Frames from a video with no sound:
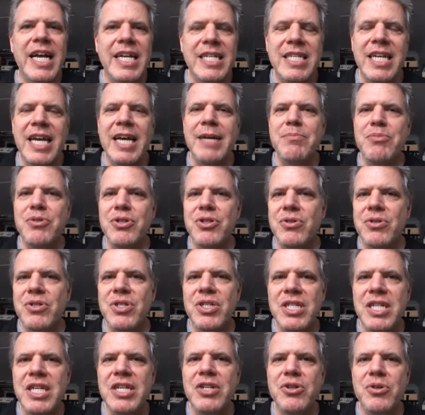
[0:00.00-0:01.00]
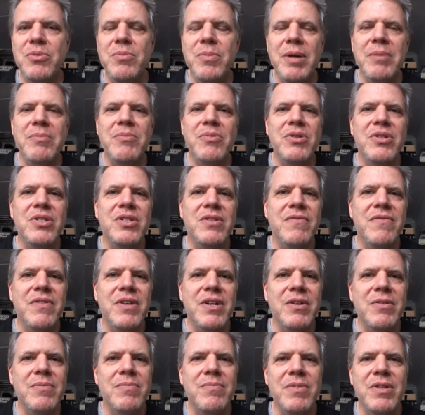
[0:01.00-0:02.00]
adepts or senior members of
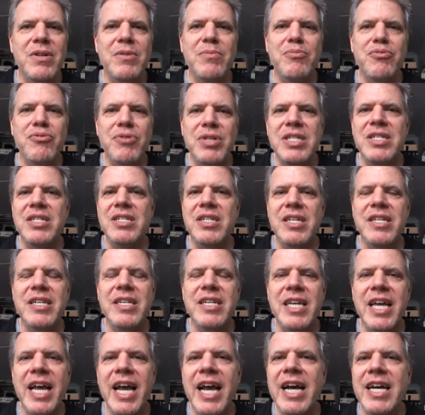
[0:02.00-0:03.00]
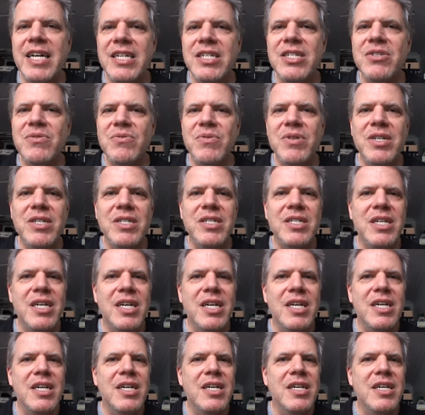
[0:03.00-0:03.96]
their priestly caste was